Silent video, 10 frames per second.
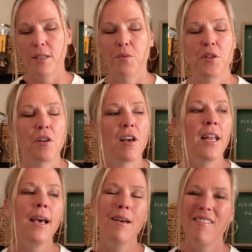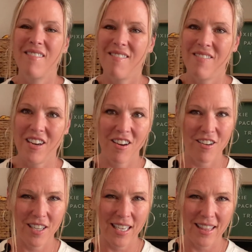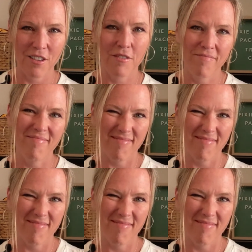That's what they're called. Very hard to get though,